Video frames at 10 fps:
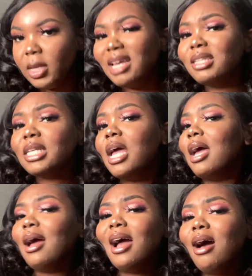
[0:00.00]
Because
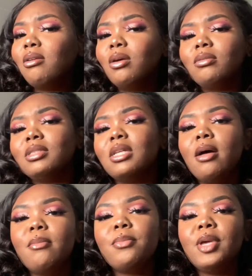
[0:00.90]
I don't know,
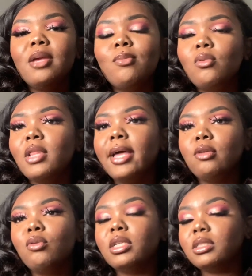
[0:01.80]
some people, like,
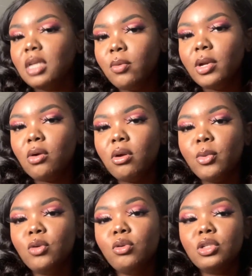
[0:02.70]
you could tell when they're on a
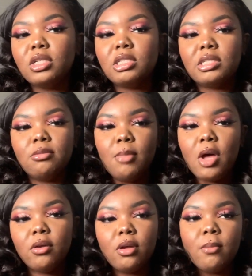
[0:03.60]
pad, you could just
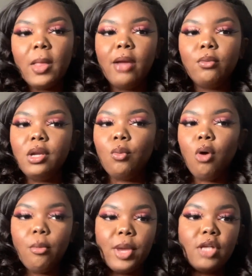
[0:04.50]
smell them. Like, when they
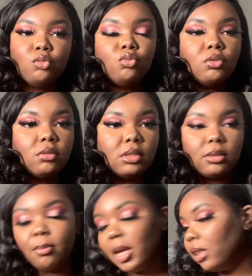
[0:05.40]
walk past, you
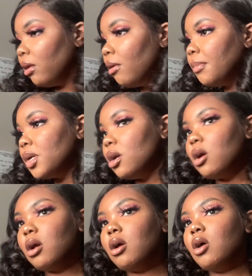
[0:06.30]
just smell them.
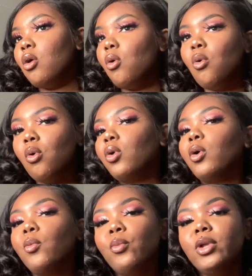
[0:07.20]

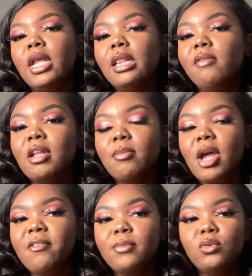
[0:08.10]
Or when they leave out the
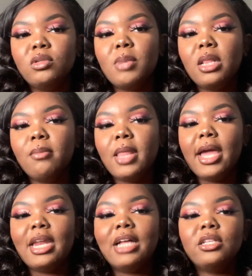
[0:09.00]
bathroom, you smell them. Like,
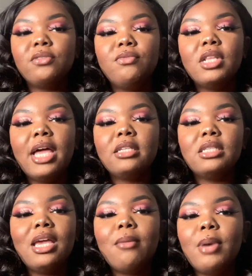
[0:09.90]
and I just feel like
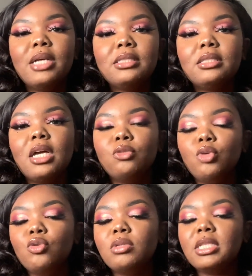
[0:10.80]
tampons, because when
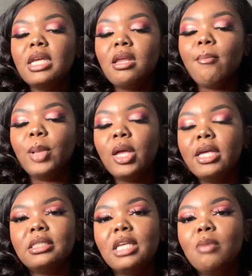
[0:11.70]
you sit in blood,
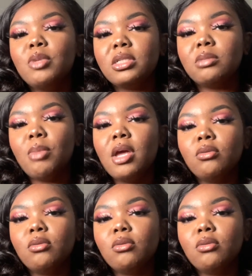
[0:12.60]
it's keeping a smell.